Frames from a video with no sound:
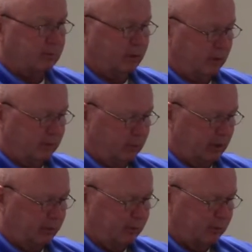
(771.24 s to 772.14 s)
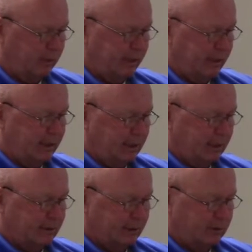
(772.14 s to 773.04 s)
bullet point number 3
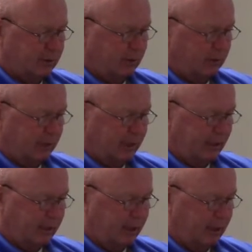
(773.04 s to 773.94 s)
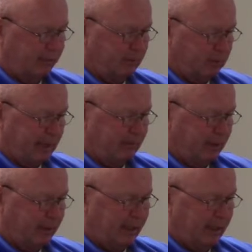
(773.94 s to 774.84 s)
says the total length of the
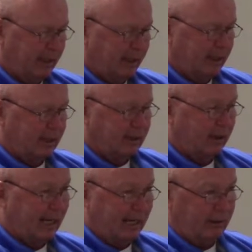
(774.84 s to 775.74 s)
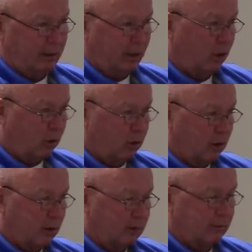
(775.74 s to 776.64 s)
primary, not
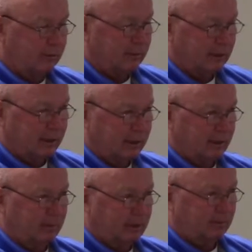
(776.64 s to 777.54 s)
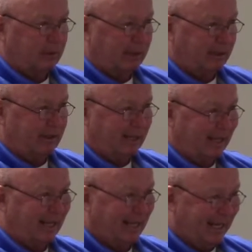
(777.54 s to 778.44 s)
R, but the
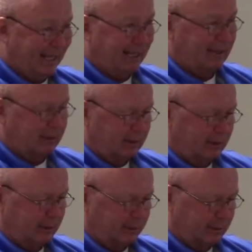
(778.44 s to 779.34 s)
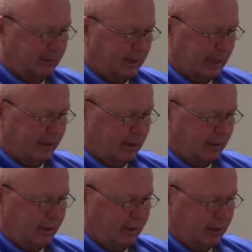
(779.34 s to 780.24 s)
primary and the
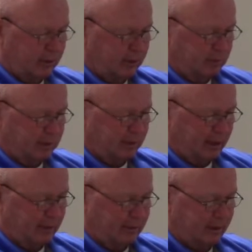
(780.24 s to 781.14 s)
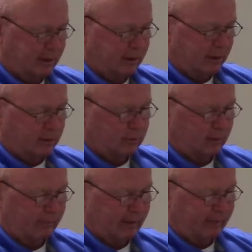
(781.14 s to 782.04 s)
secondary conductors must not exceed
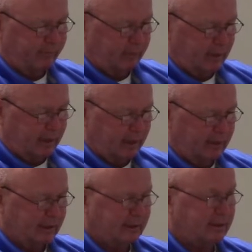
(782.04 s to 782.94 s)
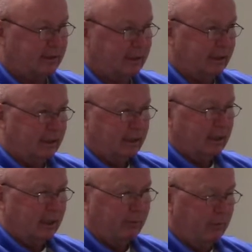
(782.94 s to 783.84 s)
25 foot. I think that's the key. When